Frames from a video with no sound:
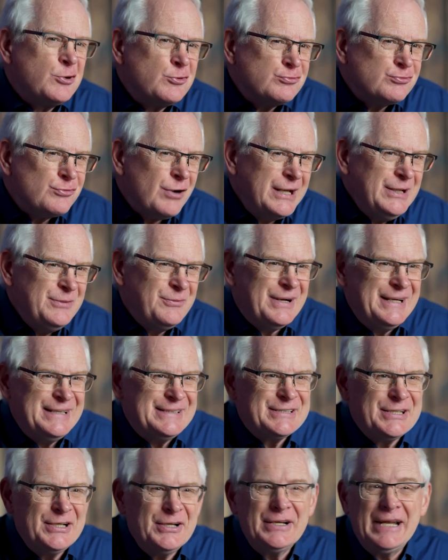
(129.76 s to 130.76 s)
great way
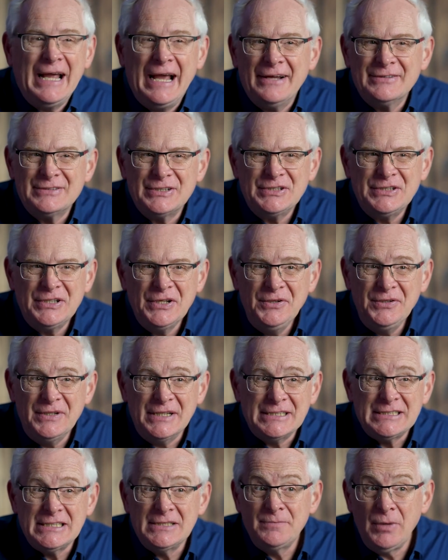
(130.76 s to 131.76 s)
to learn how to do
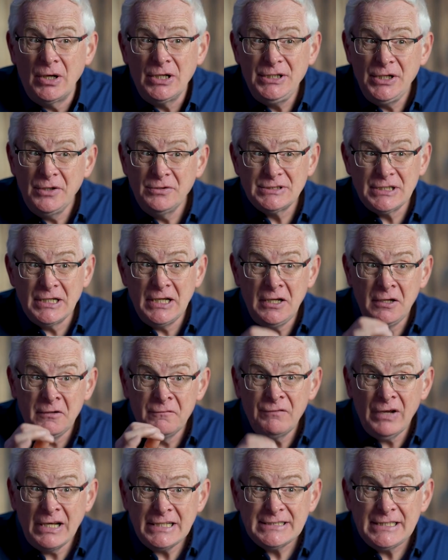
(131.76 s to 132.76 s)
this is by using an
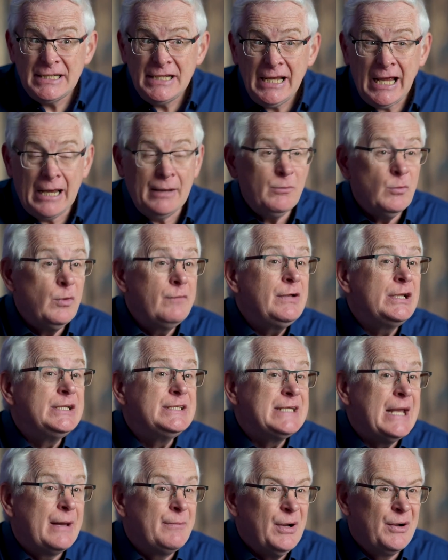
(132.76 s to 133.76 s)
investing app with a
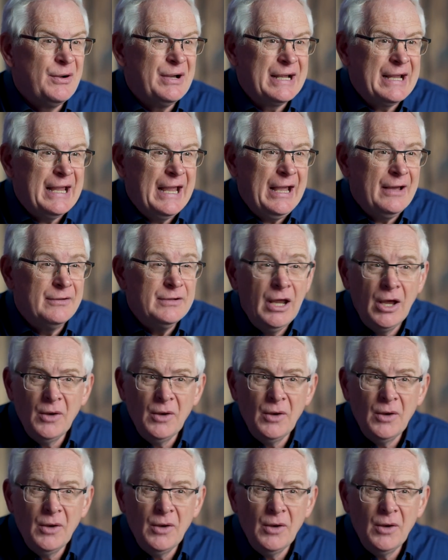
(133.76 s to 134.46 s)
demo account,